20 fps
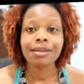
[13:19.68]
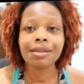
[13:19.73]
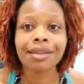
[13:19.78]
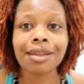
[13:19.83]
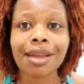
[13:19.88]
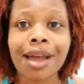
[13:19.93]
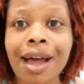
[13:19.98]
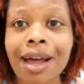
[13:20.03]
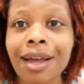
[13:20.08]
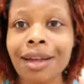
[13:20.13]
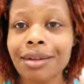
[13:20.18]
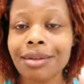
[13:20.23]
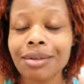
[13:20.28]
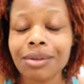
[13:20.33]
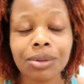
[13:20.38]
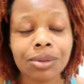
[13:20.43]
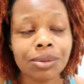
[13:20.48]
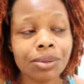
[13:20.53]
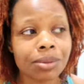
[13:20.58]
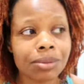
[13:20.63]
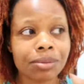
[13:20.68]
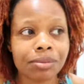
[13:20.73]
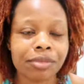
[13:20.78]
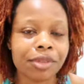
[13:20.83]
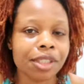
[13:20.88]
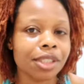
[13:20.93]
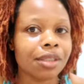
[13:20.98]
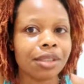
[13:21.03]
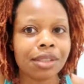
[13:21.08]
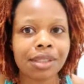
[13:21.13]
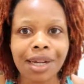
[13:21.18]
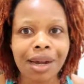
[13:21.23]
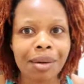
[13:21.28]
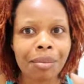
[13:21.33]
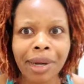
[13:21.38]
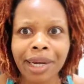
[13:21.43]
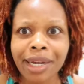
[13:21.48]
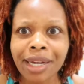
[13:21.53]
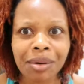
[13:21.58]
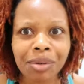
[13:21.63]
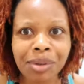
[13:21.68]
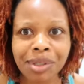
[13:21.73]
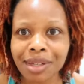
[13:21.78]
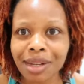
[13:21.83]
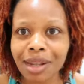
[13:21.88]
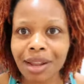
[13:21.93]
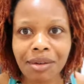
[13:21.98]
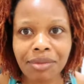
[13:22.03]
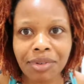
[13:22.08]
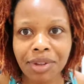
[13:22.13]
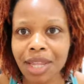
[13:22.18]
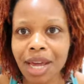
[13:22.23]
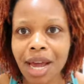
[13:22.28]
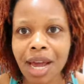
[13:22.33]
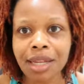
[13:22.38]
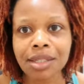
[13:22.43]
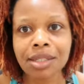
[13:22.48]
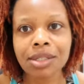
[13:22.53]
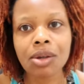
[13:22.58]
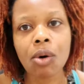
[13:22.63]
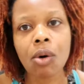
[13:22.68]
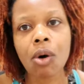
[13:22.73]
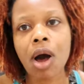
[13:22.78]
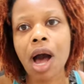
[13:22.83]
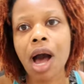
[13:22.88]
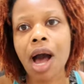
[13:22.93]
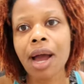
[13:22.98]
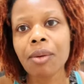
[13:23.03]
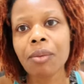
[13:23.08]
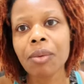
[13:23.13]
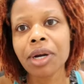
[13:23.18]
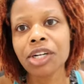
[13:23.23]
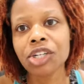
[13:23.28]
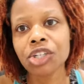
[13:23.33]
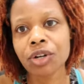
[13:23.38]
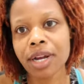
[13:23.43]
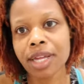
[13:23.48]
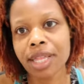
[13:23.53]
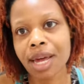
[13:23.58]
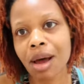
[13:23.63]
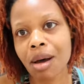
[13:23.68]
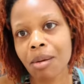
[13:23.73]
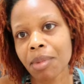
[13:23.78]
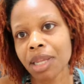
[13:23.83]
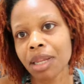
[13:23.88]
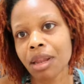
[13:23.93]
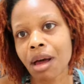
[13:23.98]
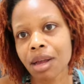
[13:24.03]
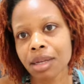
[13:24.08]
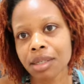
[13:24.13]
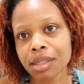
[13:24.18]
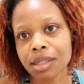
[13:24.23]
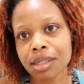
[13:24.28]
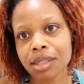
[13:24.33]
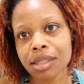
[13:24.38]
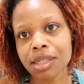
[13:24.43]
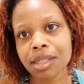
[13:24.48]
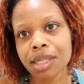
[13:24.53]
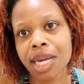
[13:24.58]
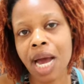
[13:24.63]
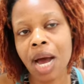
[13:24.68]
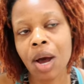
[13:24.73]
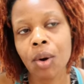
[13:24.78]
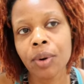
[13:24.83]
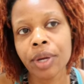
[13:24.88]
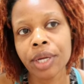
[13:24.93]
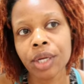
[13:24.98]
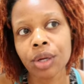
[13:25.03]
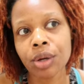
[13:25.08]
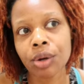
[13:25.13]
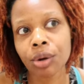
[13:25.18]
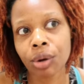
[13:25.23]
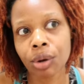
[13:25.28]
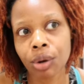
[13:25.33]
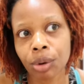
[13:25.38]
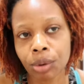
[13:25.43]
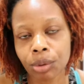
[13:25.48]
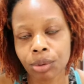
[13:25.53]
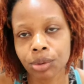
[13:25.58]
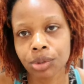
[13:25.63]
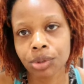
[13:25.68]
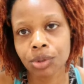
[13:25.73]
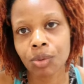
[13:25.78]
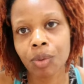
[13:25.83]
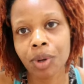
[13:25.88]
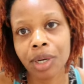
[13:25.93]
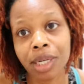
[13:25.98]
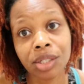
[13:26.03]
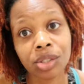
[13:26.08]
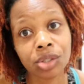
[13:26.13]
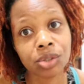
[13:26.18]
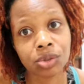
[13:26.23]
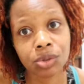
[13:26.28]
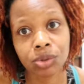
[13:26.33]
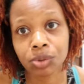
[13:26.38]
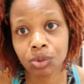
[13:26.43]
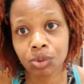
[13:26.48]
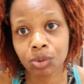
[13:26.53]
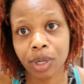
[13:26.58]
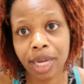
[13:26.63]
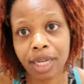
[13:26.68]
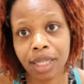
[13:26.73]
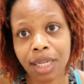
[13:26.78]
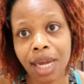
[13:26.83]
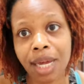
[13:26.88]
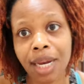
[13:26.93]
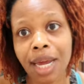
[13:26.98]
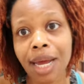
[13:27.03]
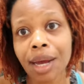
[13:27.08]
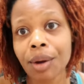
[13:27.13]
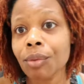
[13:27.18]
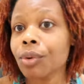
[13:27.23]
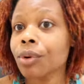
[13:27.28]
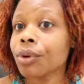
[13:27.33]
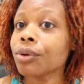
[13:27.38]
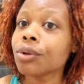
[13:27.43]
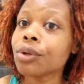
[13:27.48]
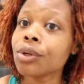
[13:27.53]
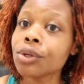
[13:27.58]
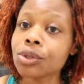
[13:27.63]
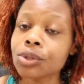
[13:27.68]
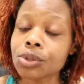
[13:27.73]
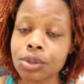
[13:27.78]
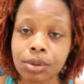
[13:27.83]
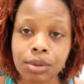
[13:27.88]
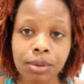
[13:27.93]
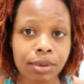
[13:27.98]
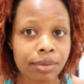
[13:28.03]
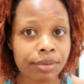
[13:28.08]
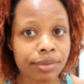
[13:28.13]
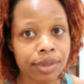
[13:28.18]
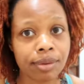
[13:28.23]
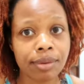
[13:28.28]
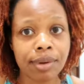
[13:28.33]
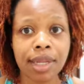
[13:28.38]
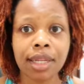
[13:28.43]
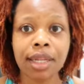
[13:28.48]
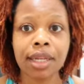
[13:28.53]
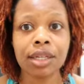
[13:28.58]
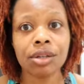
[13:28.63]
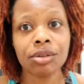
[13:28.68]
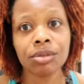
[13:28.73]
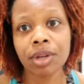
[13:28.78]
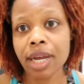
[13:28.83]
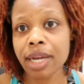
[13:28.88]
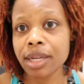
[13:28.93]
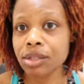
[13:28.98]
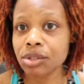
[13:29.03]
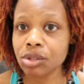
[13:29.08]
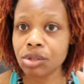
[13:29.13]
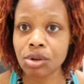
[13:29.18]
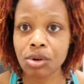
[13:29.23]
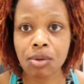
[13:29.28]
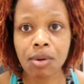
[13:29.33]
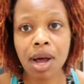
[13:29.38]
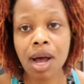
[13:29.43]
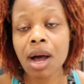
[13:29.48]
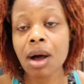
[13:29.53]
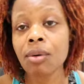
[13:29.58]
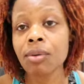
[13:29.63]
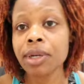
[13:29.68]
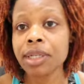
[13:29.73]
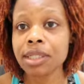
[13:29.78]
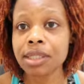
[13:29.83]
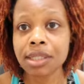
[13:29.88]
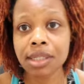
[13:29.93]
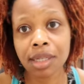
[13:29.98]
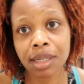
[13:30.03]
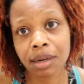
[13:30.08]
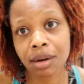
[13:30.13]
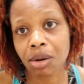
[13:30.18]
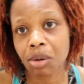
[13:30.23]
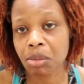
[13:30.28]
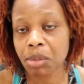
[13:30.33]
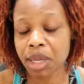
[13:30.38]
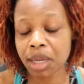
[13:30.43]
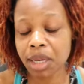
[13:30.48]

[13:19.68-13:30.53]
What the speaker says: That my hair was loving that. So I want to try that on my locks and see how it goes. So when I do get that, I will do a review and let you guys know how it did on my